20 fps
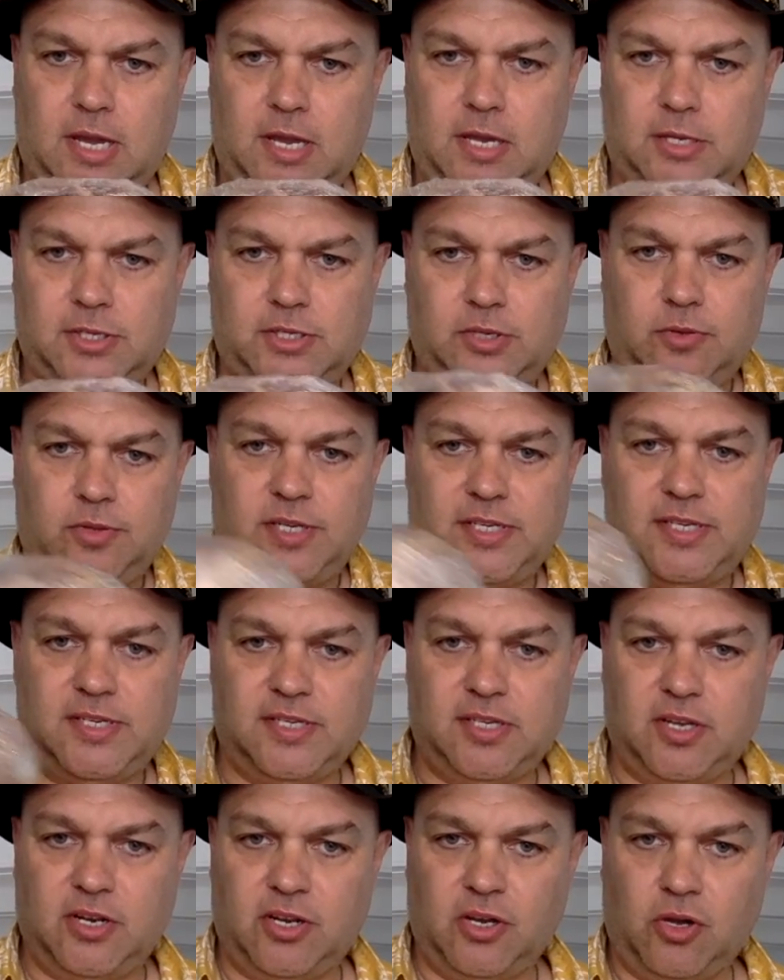so this
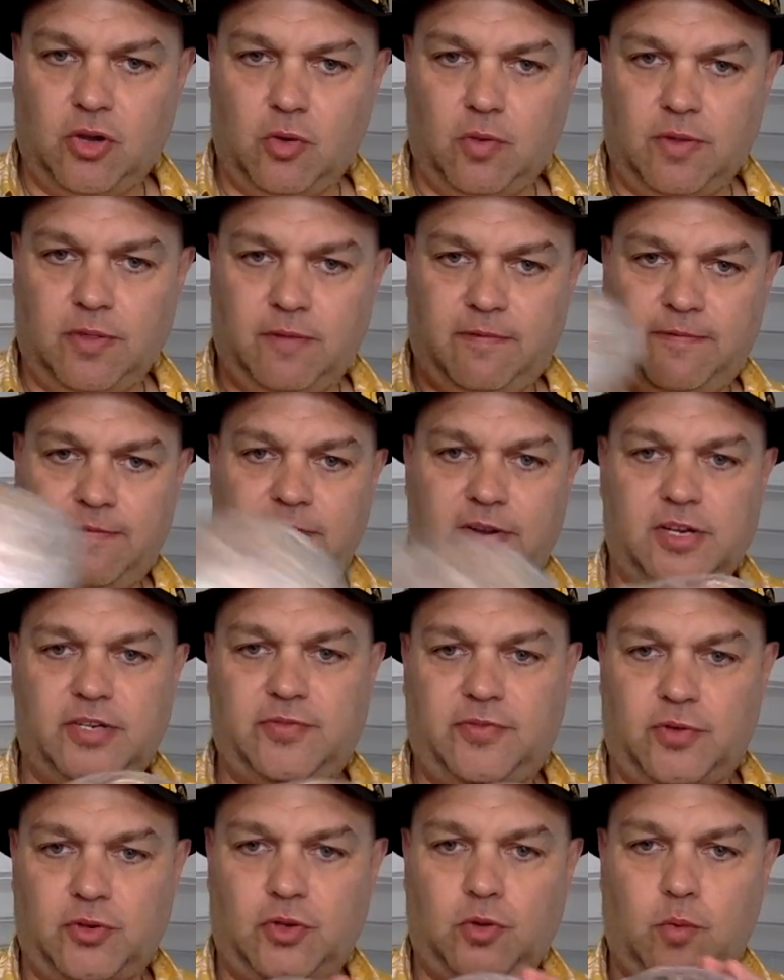is going to go in the fridge
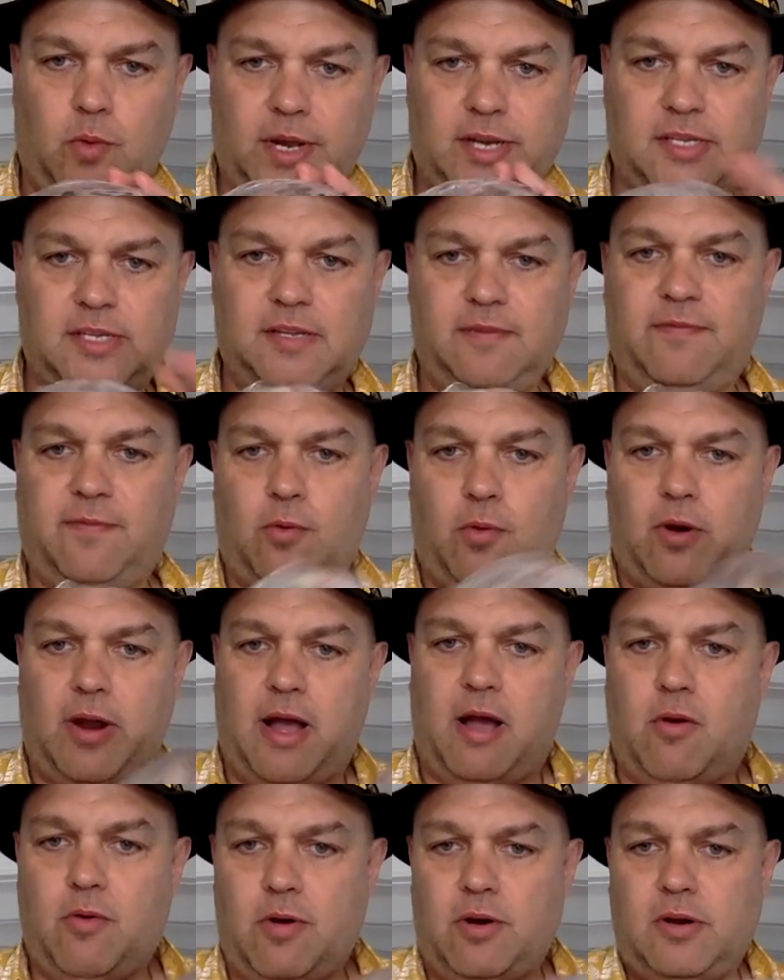for 24
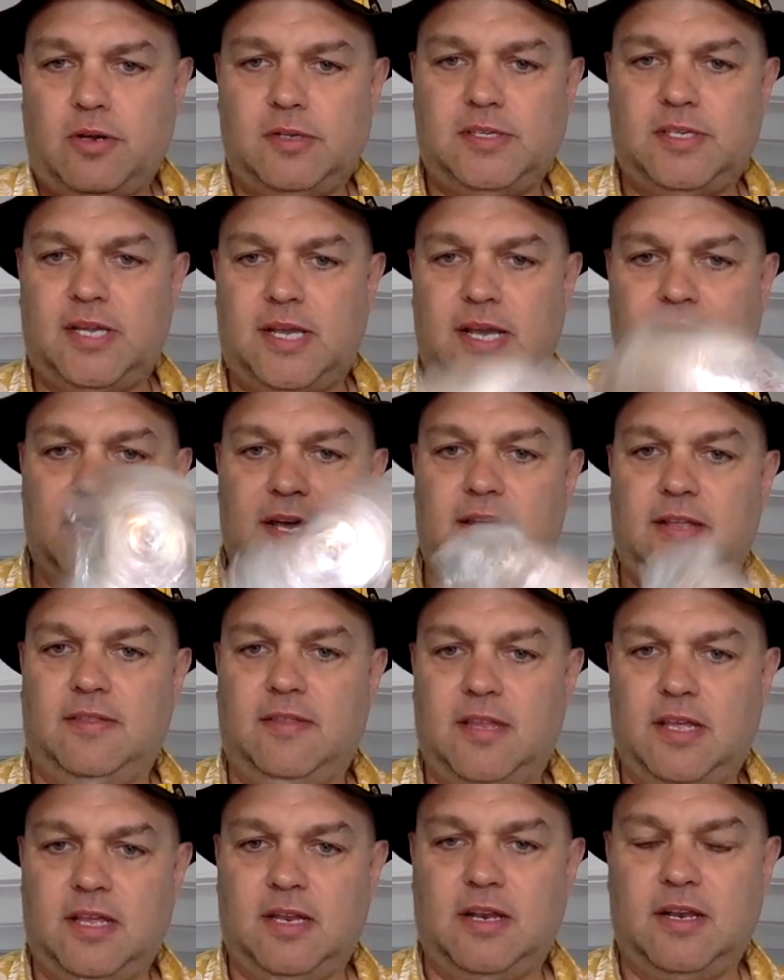hours, and
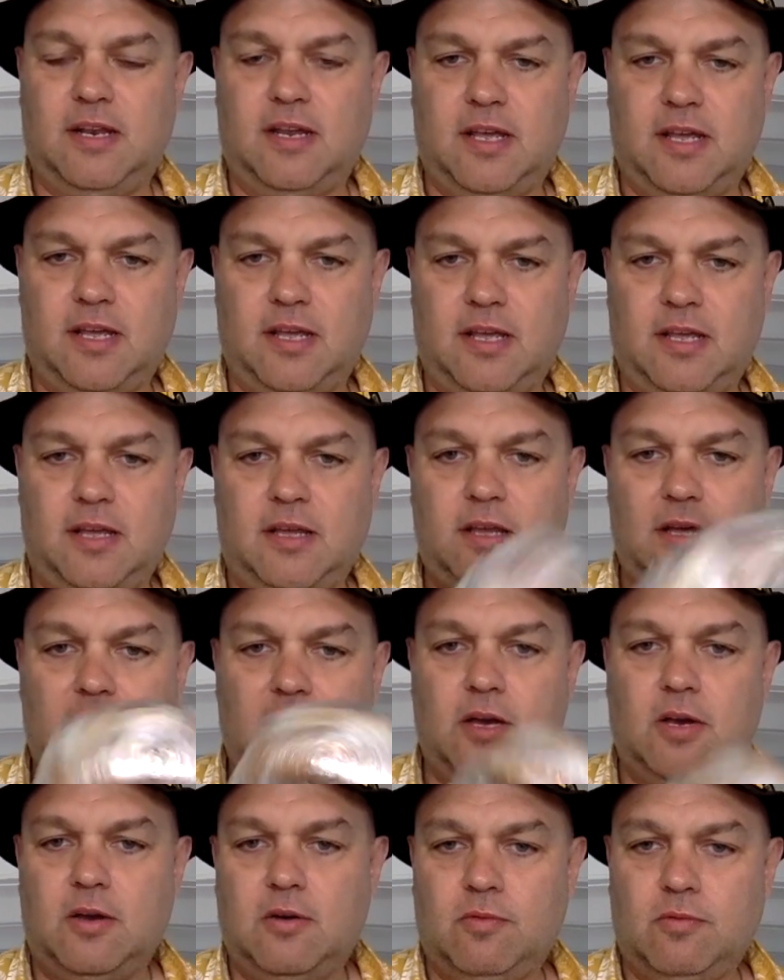then
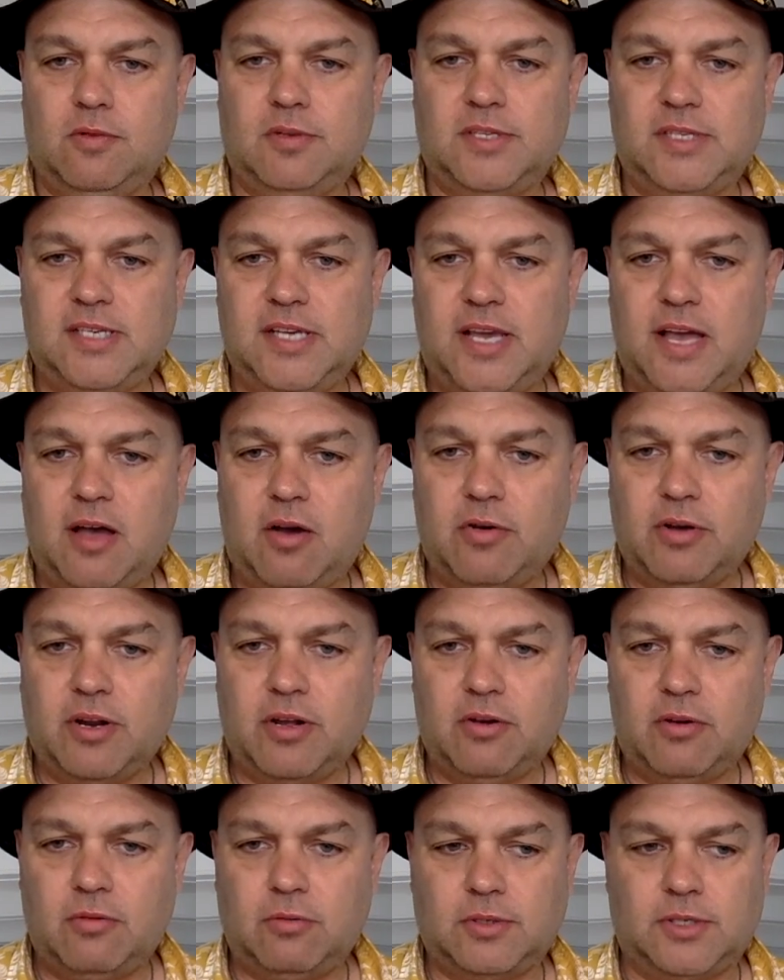we'll see how it
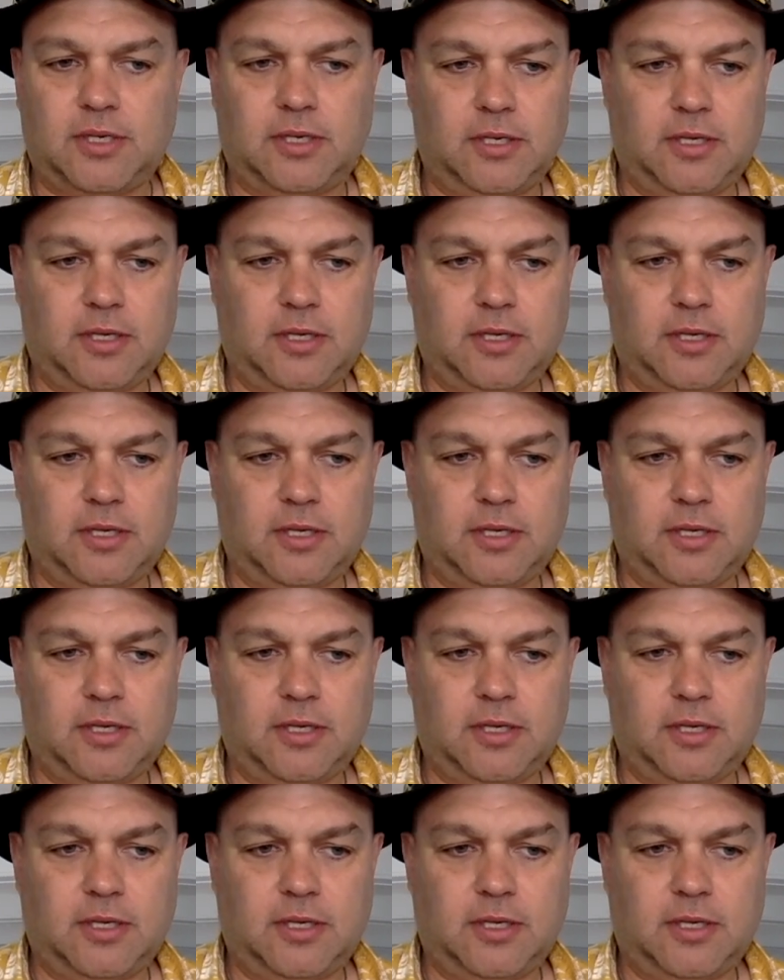goes.